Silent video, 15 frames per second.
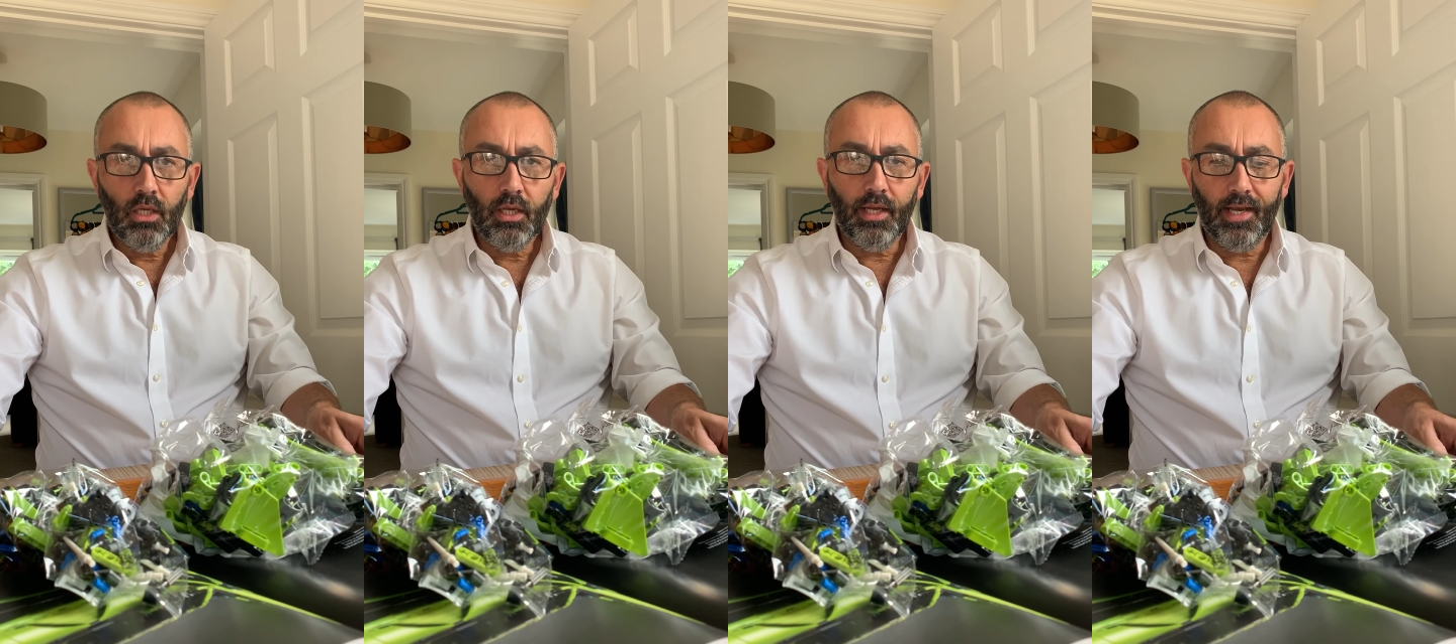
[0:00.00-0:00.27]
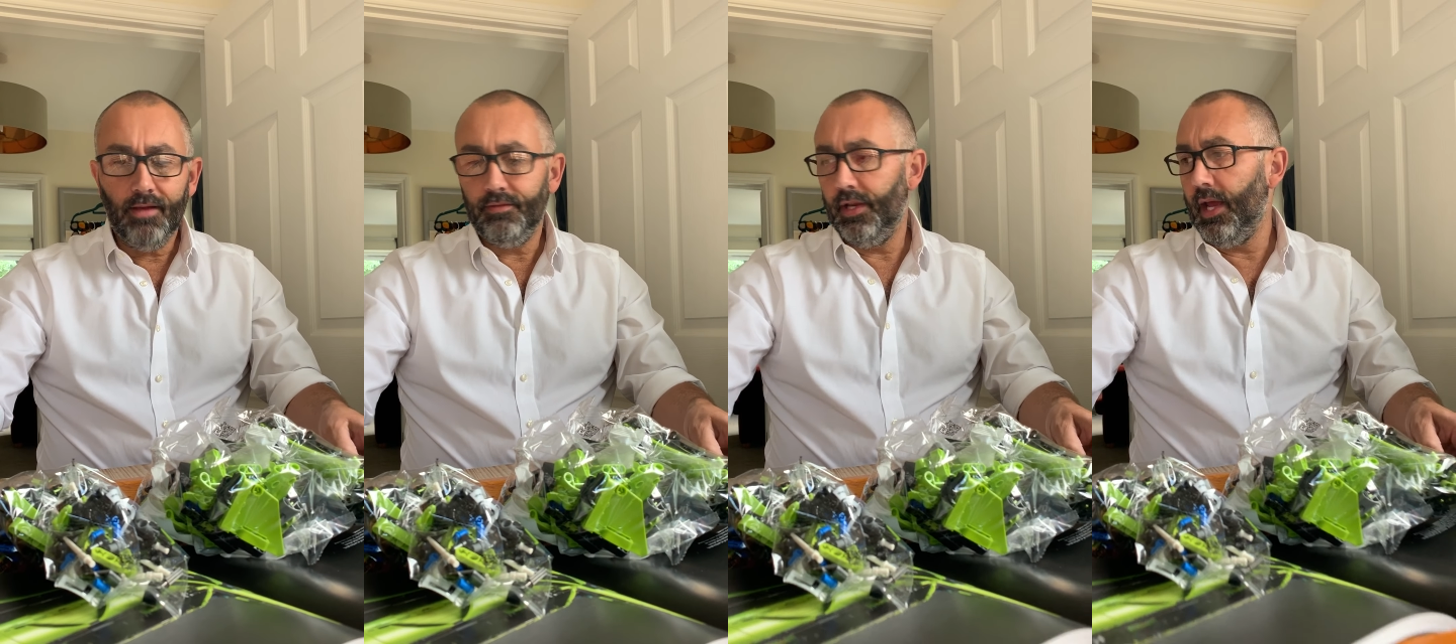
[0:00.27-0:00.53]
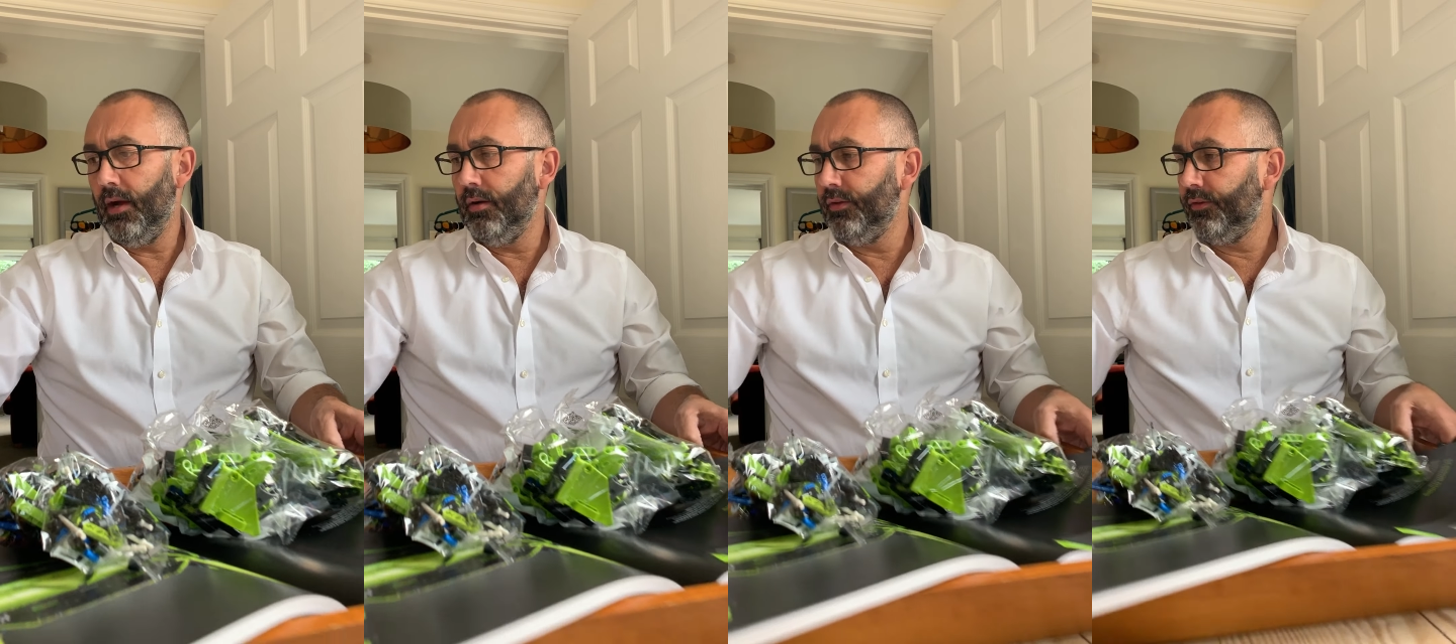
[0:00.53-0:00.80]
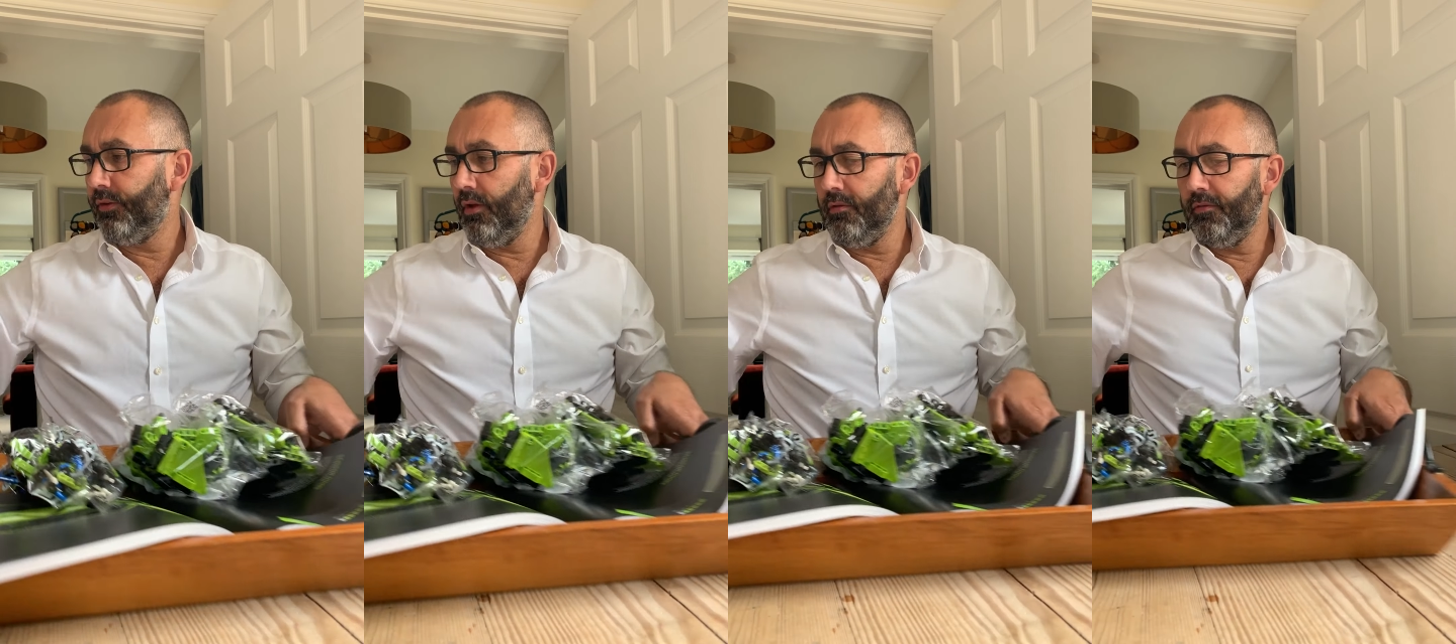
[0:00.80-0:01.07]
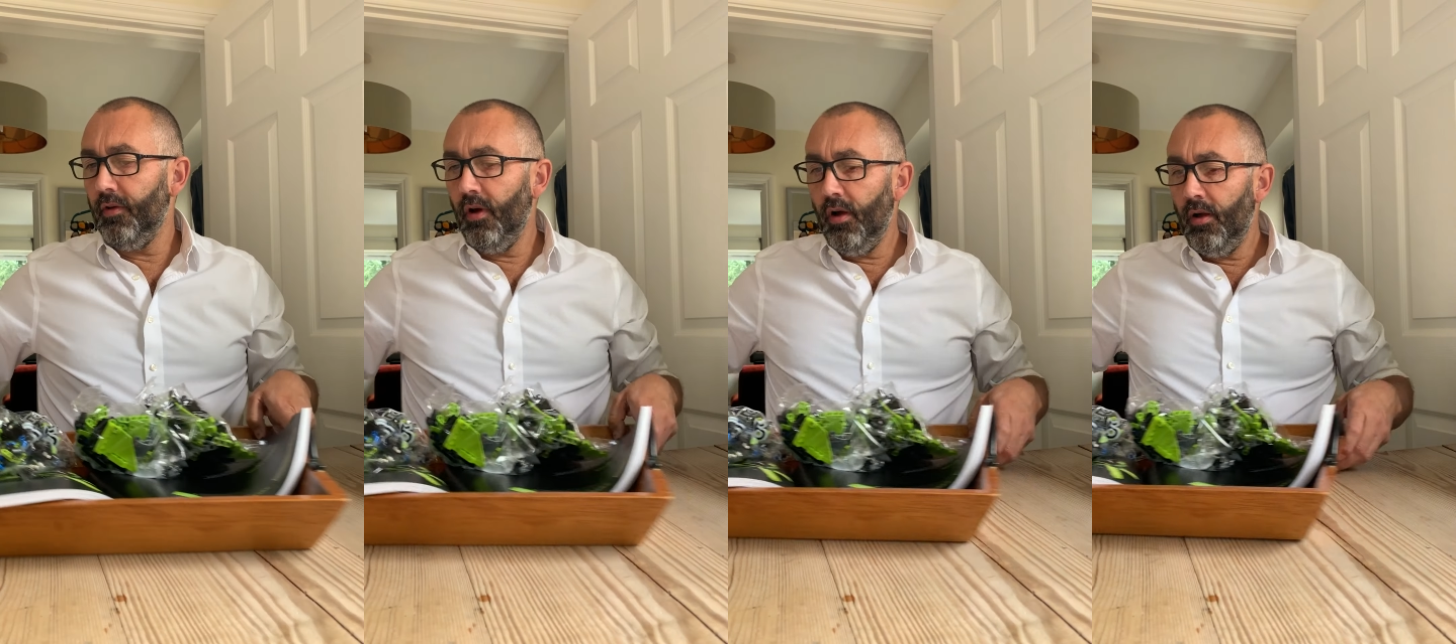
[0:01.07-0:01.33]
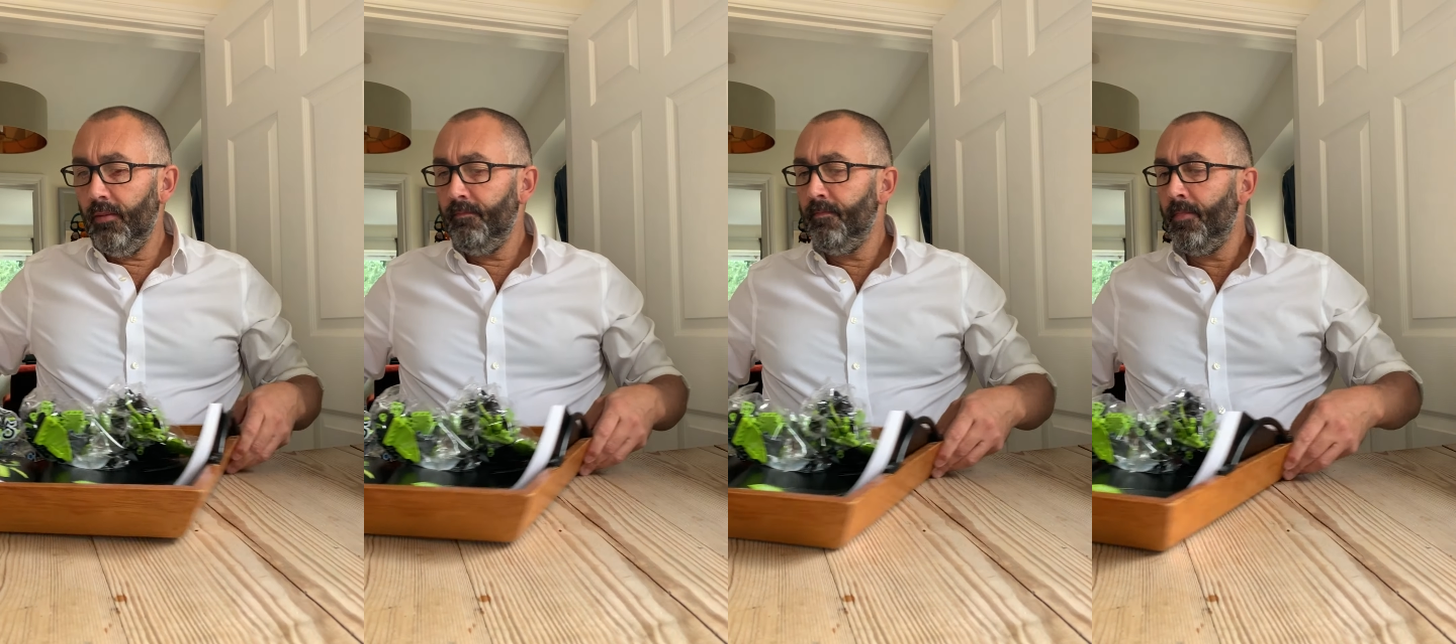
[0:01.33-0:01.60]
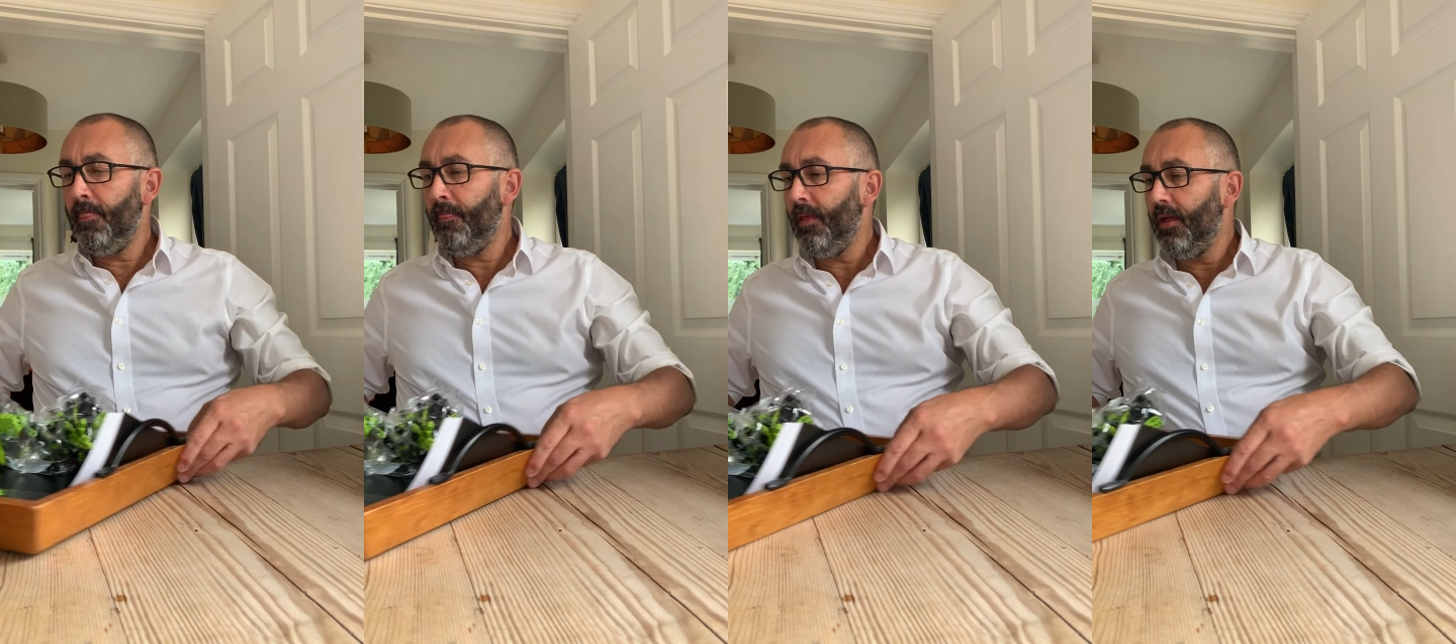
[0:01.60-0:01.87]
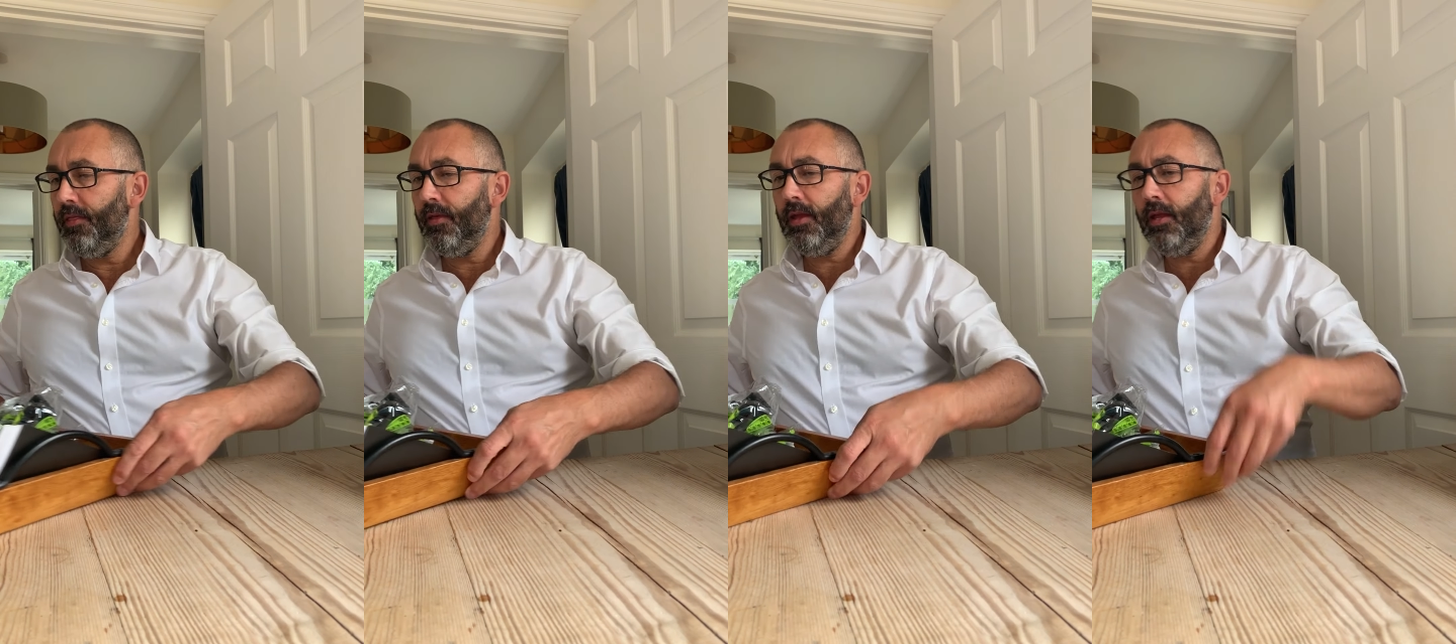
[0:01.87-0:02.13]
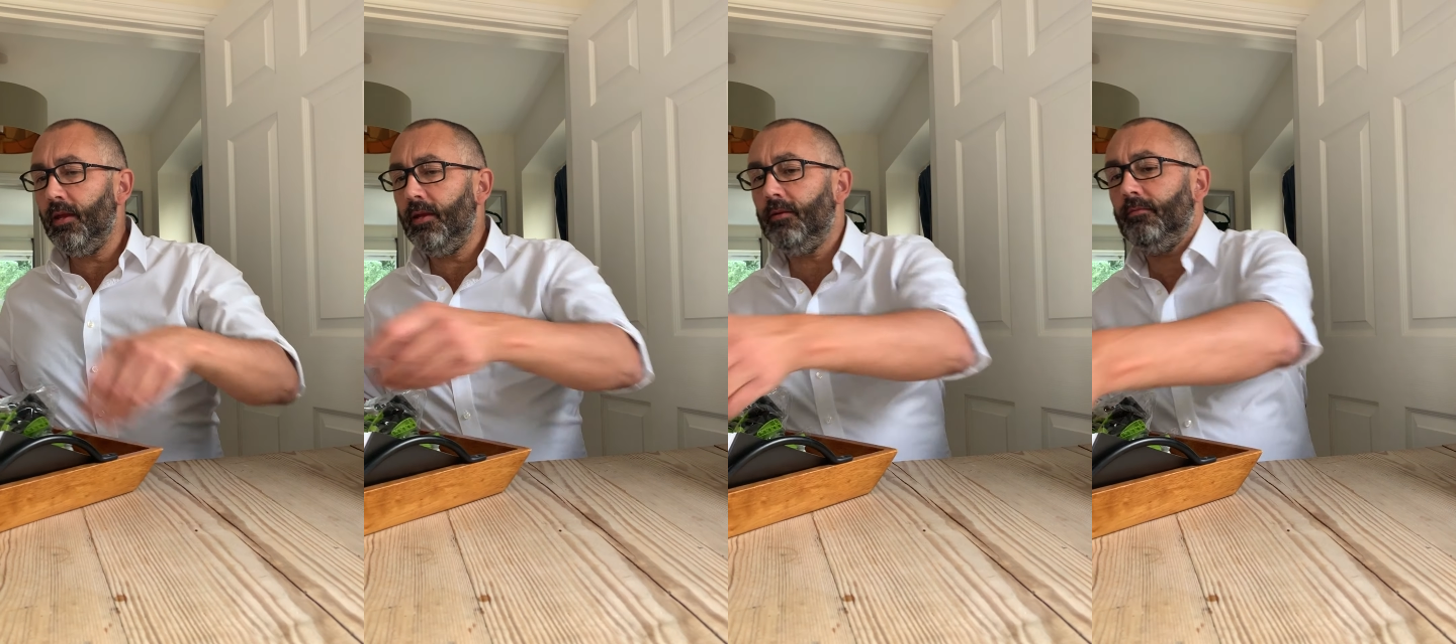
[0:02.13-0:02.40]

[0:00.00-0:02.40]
11 hours so far, I think.